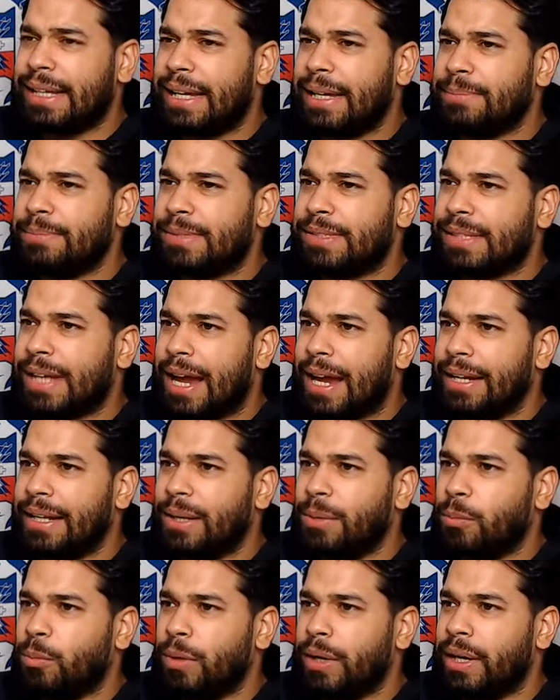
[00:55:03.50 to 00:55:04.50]
him
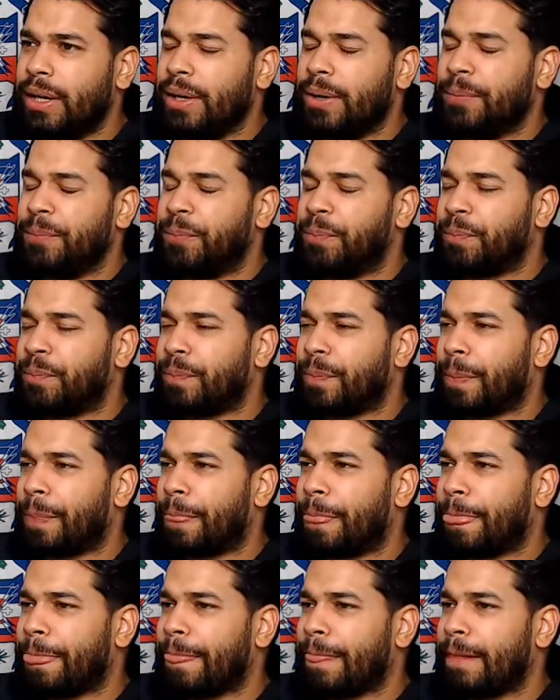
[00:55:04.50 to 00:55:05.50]
signing with,
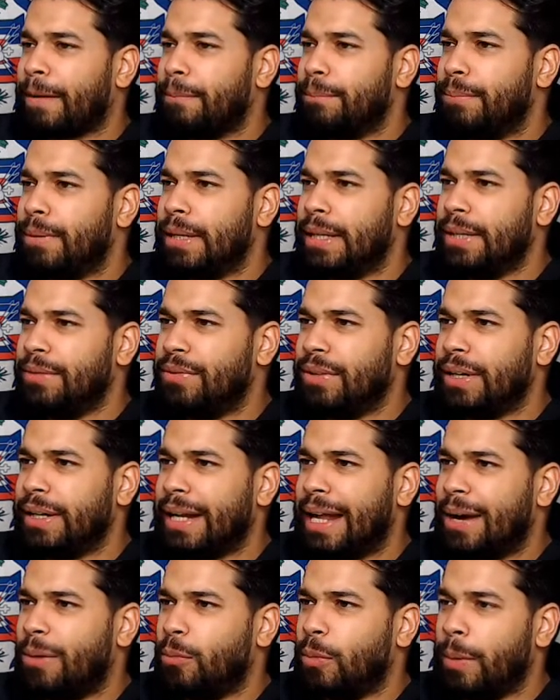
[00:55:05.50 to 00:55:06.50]
believe it or
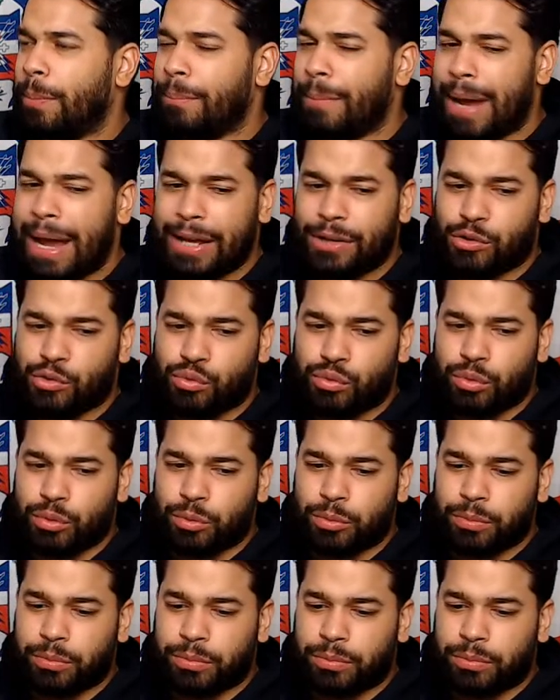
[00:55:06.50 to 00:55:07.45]
not, with Matchroom.